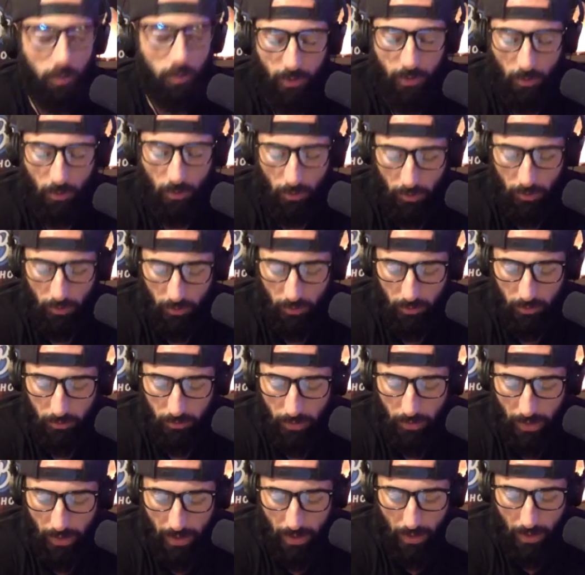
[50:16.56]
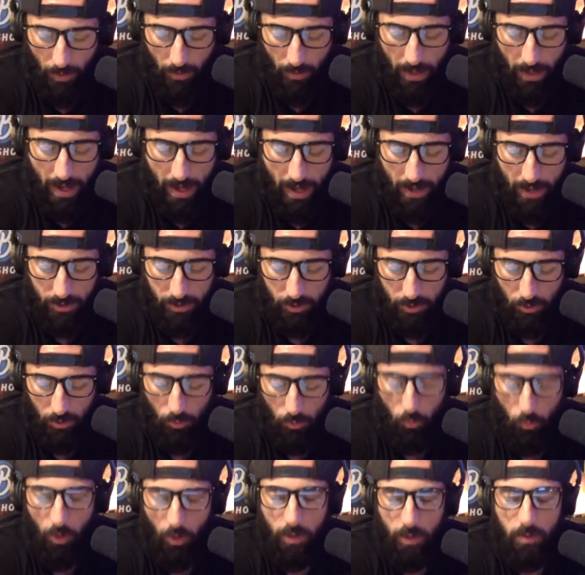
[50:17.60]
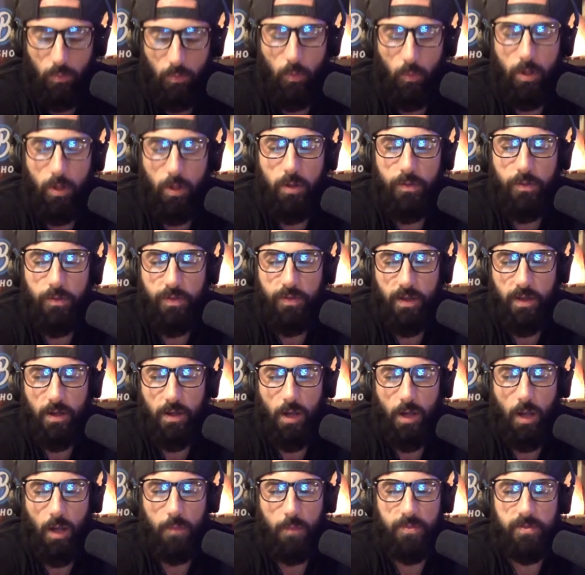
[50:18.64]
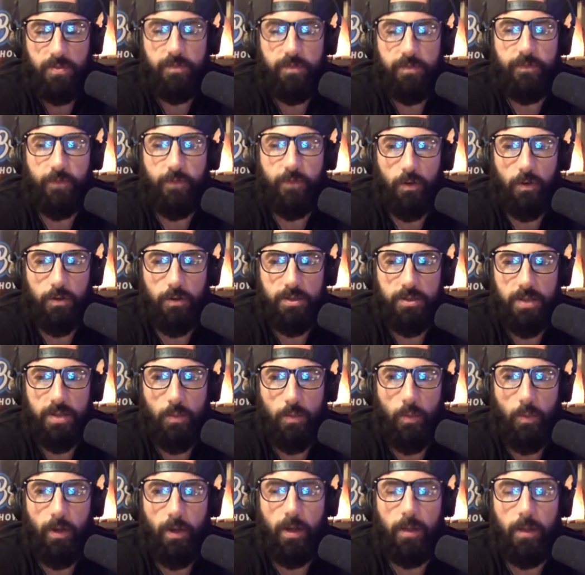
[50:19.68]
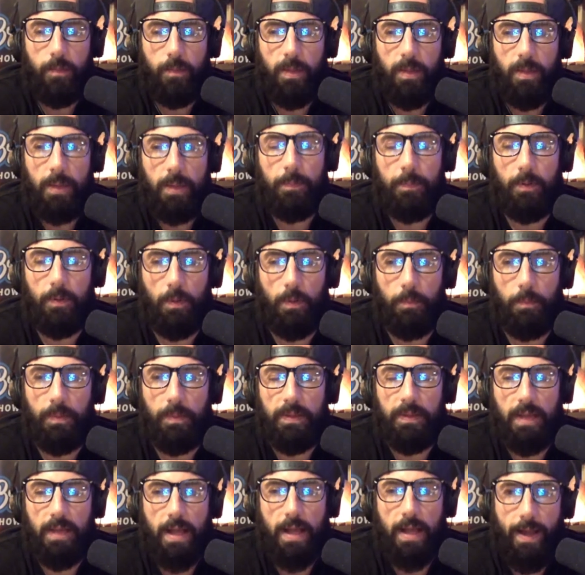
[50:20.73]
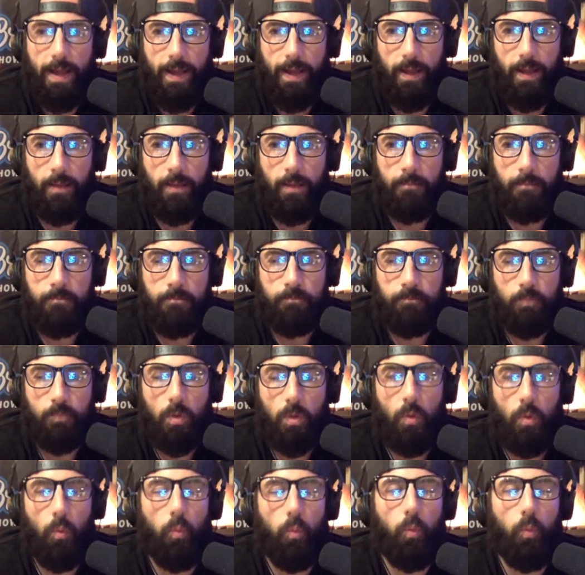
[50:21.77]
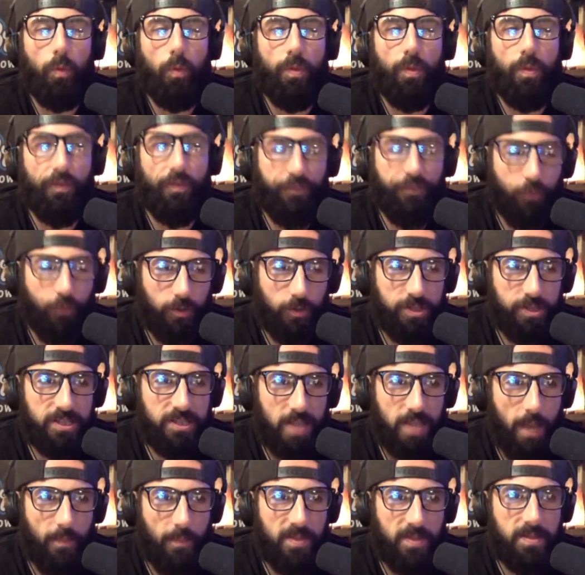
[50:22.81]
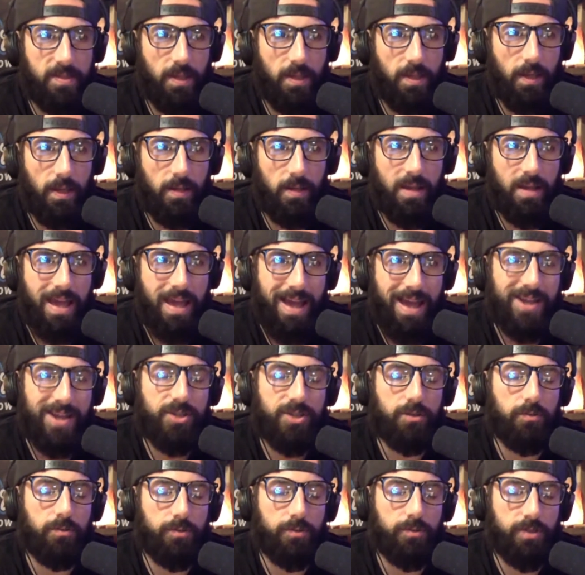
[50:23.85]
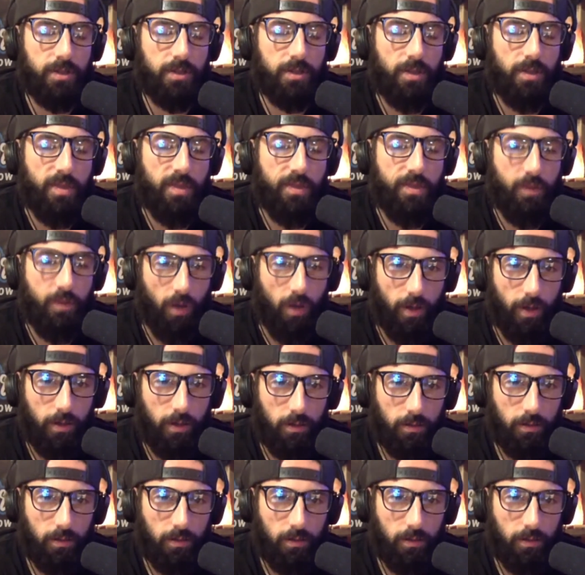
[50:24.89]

bit earlier, and I want to ask you, what do you think comes first, and where can people apply the first step? Is it in action or is it in thought?